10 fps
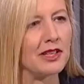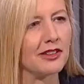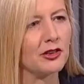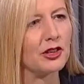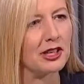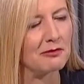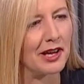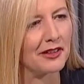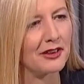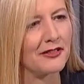be good at
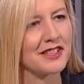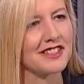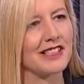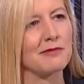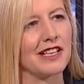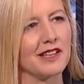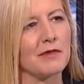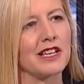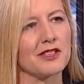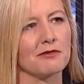math, obviously, but
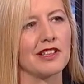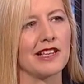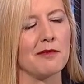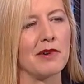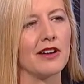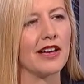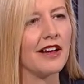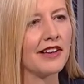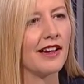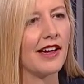it's really about
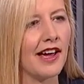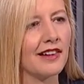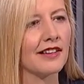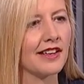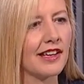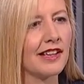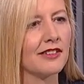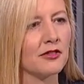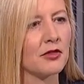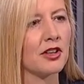how you allocate
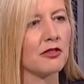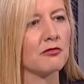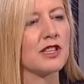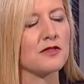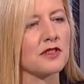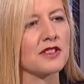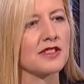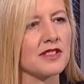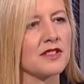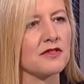
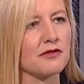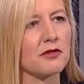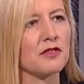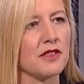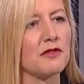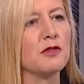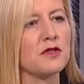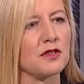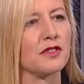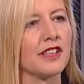resources for the
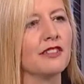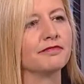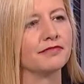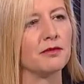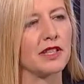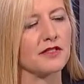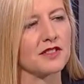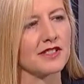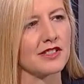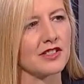future. Sure. So
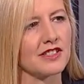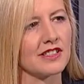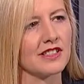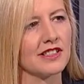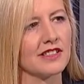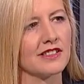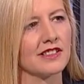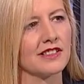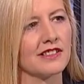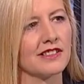what happened to the history
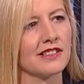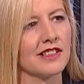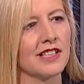dream?